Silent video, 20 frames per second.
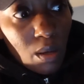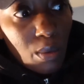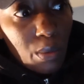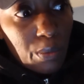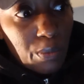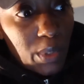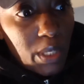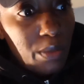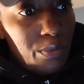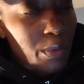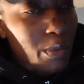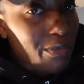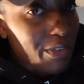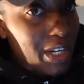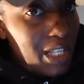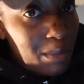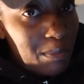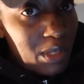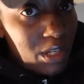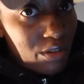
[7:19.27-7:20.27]
What would
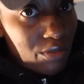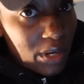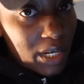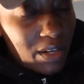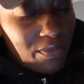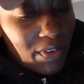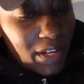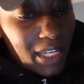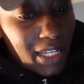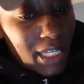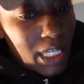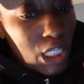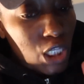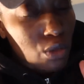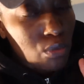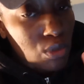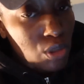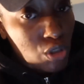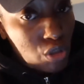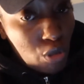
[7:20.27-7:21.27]
really be great if I
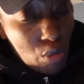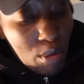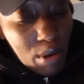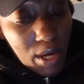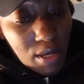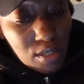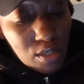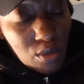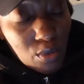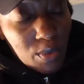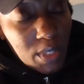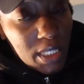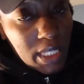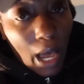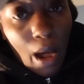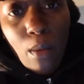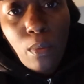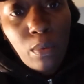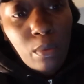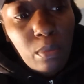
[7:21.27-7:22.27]
can lose 2 pounds a week.
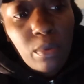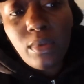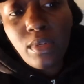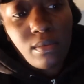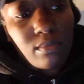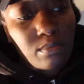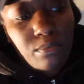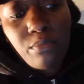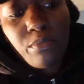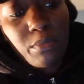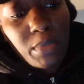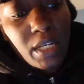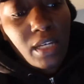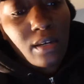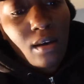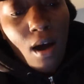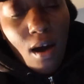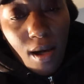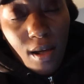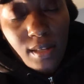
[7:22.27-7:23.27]
That would
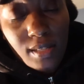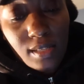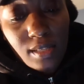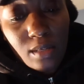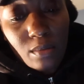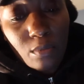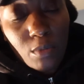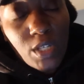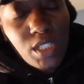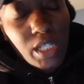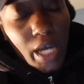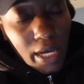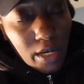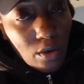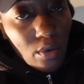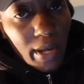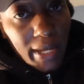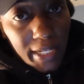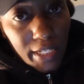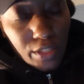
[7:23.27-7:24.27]
be awesome, which I
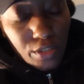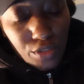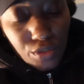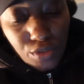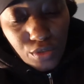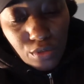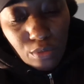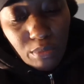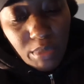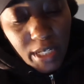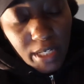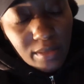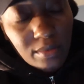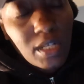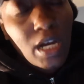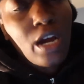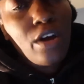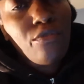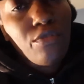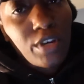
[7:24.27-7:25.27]
know I can do, but
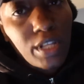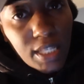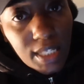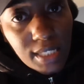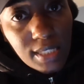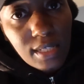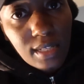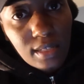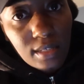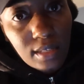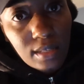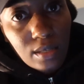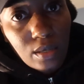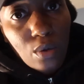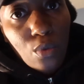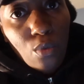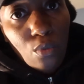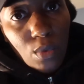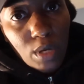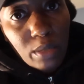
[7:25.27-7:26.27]

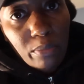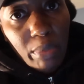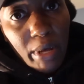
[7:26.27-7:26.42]
realistically 1